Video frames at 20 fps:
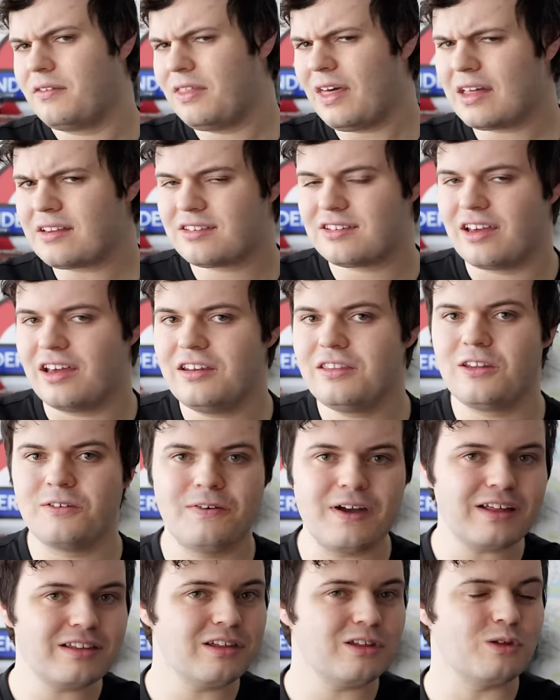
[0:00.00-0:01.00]
That said, the
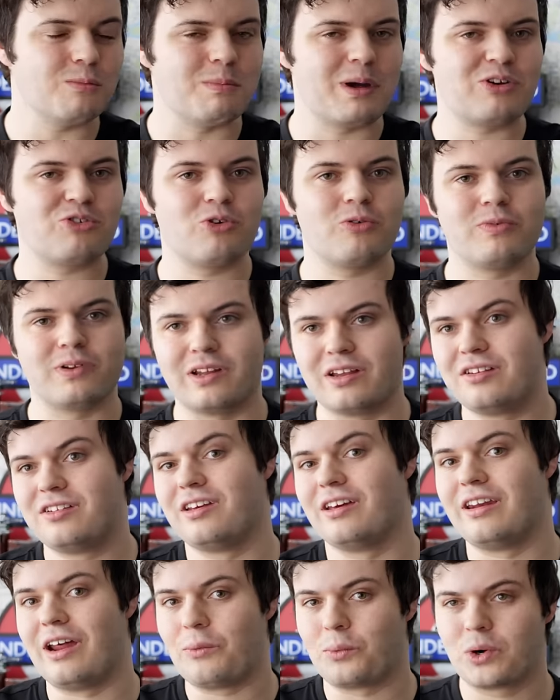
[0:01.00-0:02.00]
fact that the Metro
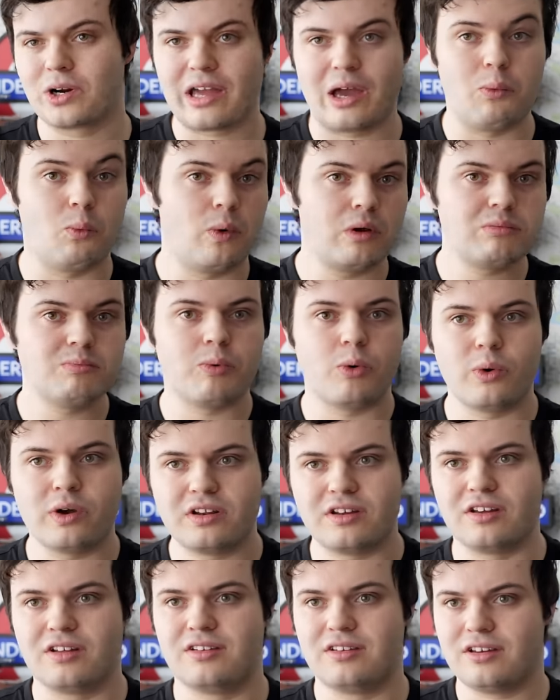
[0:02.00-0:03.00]
Valencia network at one
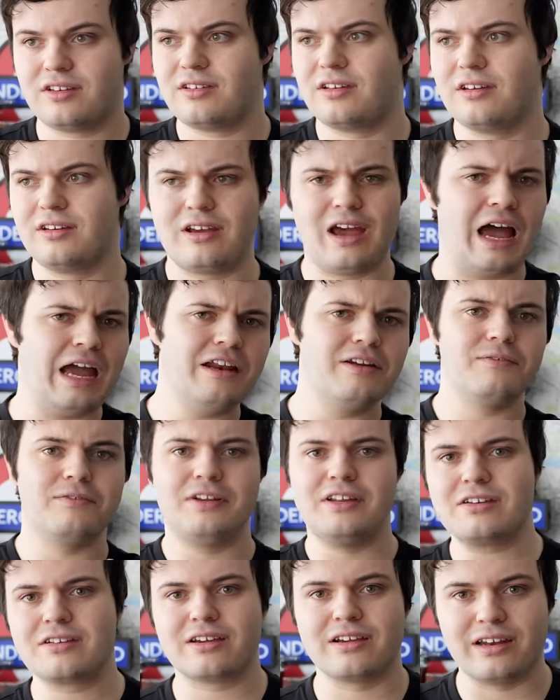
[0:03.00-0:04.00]
point existed kind
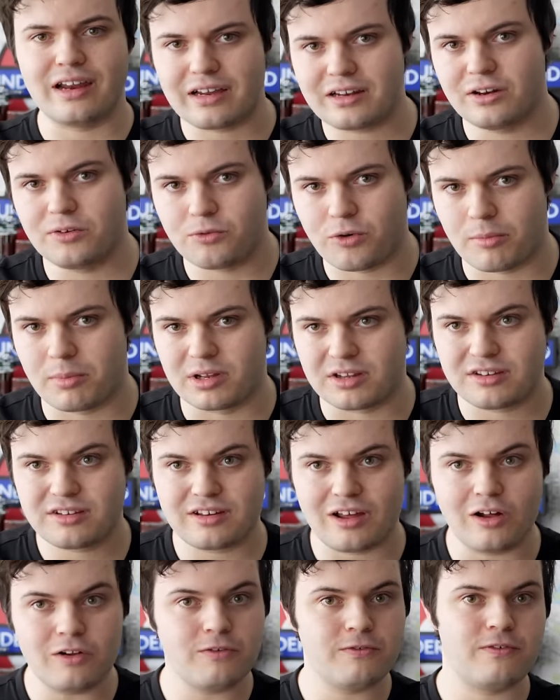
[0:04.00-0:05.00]
of disconnected from
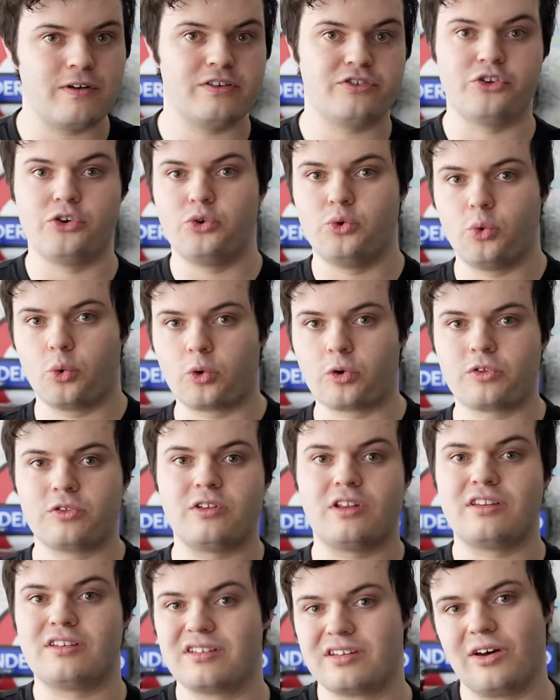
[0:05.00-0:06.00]
itself as a
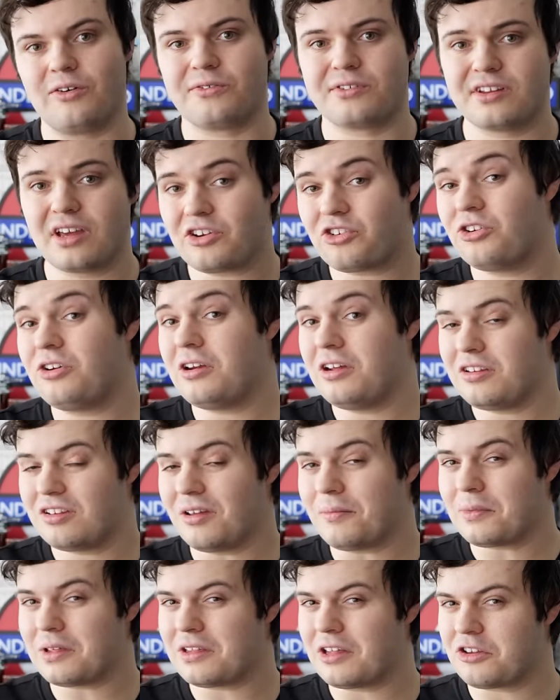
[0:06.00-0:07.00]
north and south section is
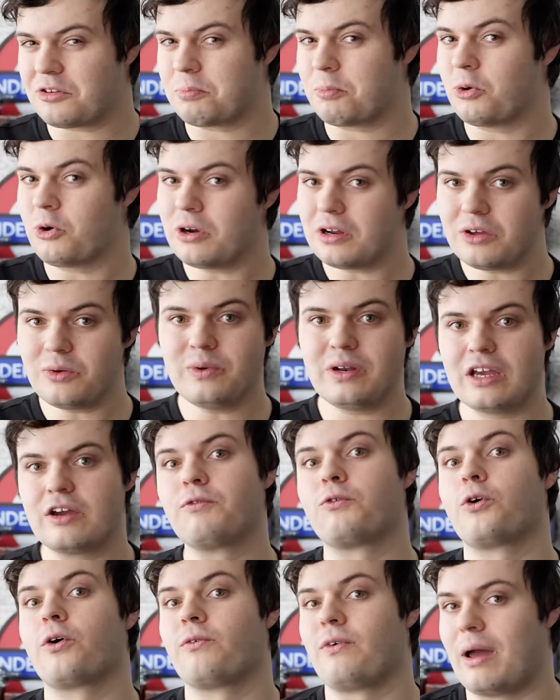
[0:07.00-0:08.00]
something that's pretty
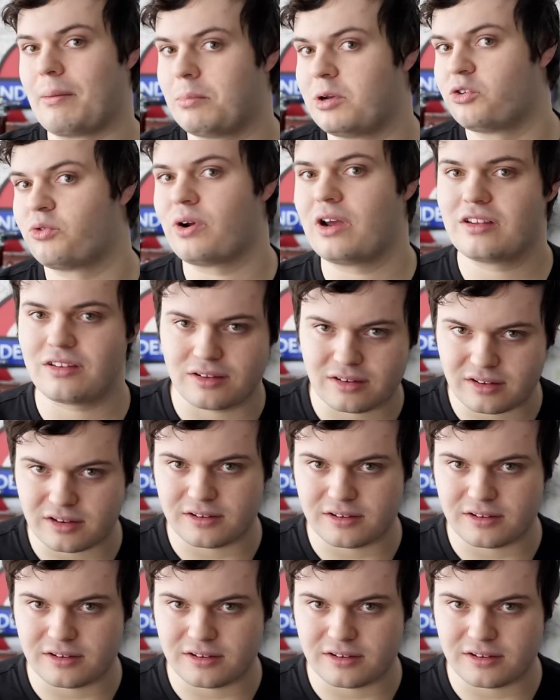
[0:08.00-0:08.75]
unique for a rapid transit